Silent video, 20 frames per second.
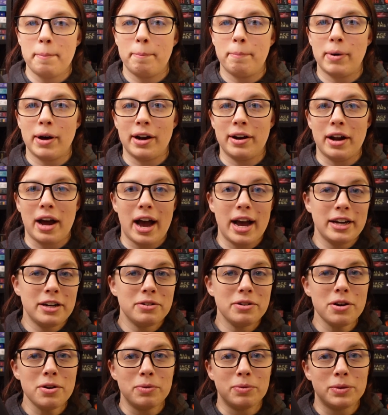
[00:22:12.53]
but I
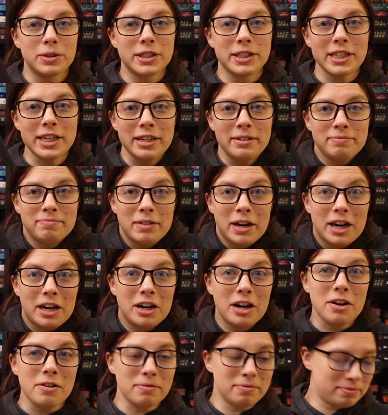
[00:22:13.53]
don't know. We'll see. I
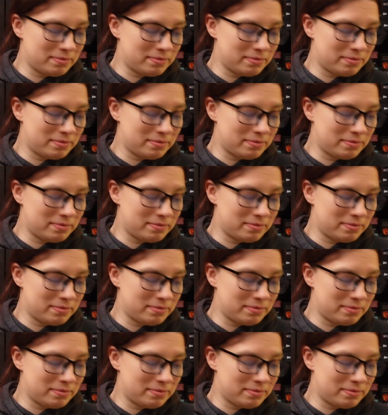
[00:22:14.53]
don't know.